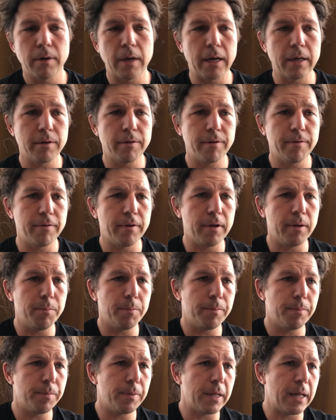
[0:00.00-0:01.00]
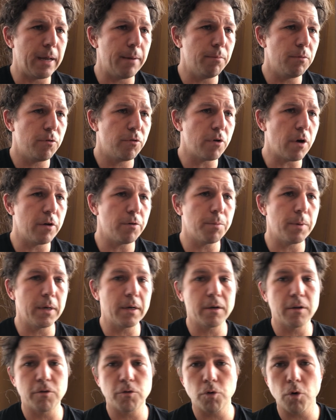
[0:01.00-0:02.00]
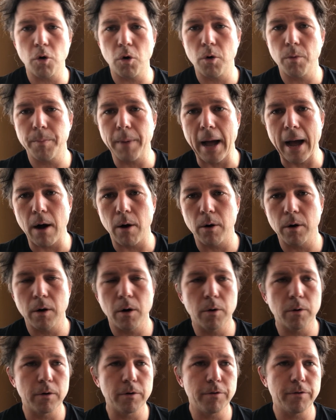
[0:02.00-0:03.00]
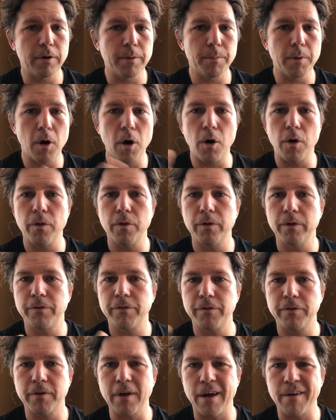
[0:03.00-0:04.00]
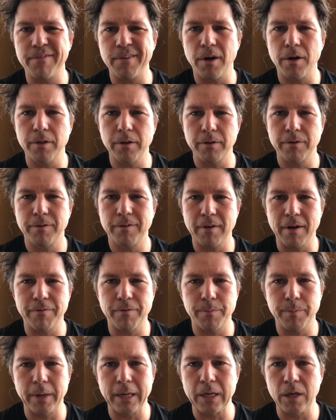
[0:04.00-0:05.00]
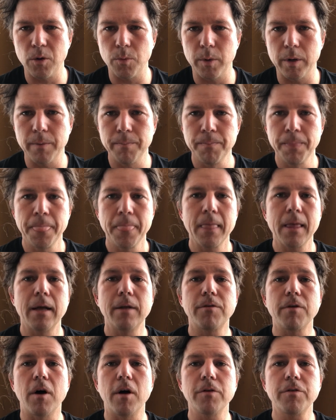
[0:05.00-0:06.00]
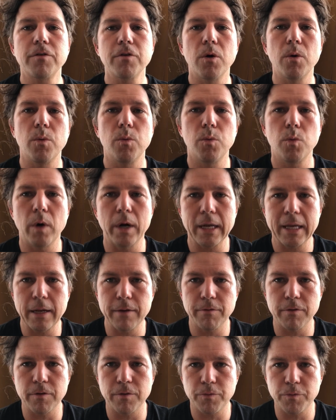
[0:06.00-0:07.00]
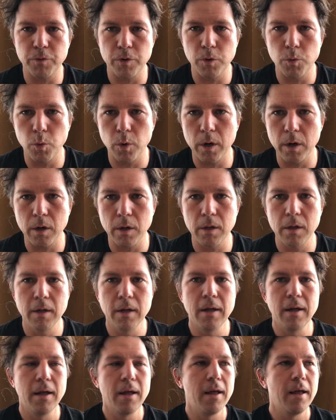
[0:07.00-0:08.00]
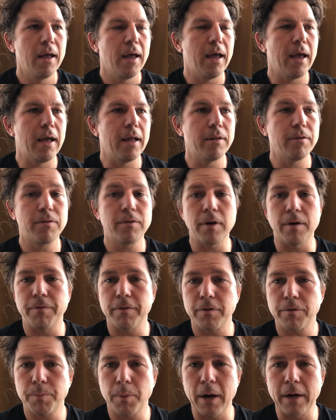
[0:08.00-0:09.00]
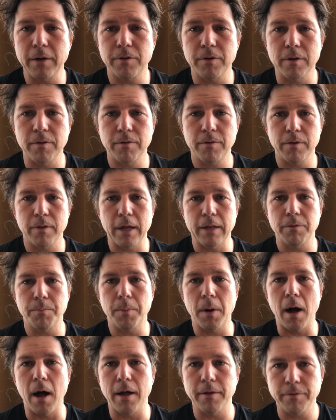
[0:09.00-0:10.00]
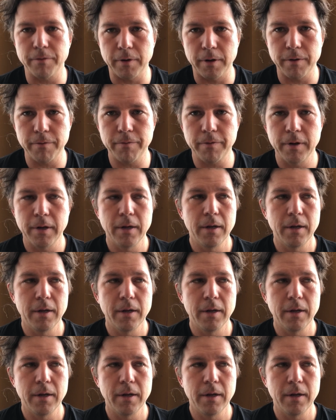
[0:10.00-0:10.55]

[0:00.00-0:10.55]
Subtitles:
negativity, blame, judgment, control, power, ownership, all the stuff of being human. It's also what gives us free will and self-expression, so that's positive.